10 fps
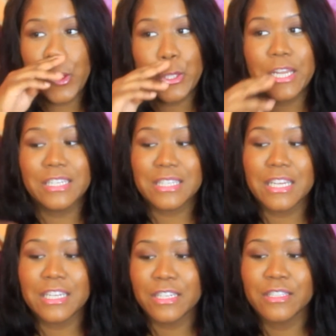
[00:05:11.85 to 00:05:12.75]
that is
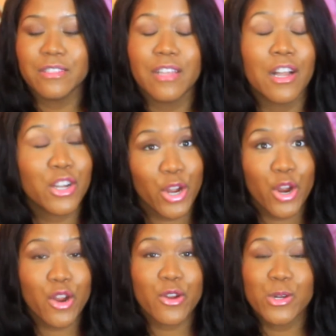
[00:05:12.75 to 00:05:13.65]
going to
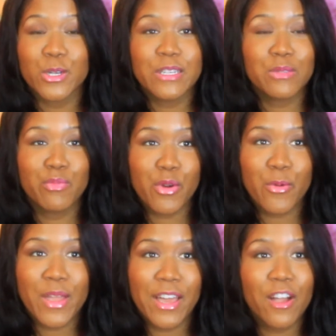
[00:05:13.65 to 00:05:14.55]
occur or is brewing.